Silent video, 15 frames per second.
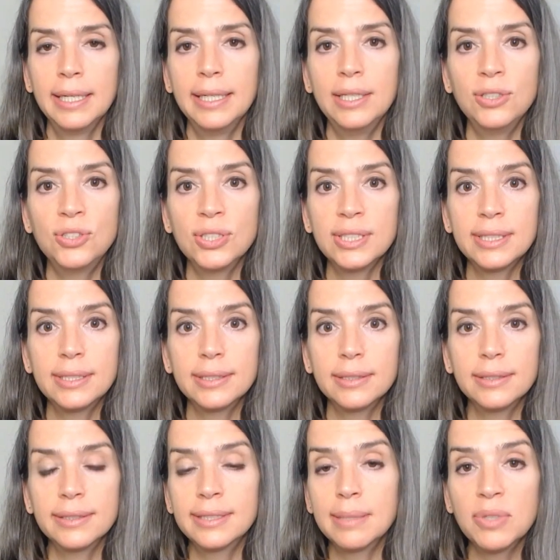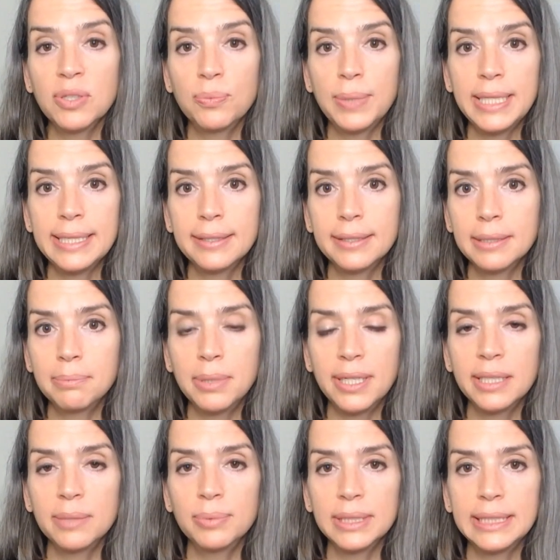it's just some of the ways that the
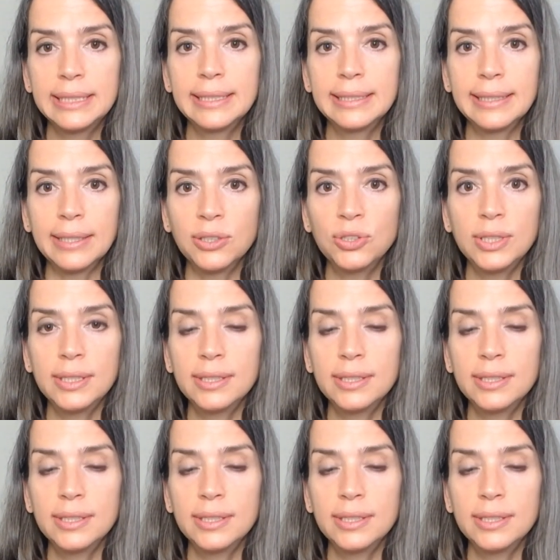body releases energy,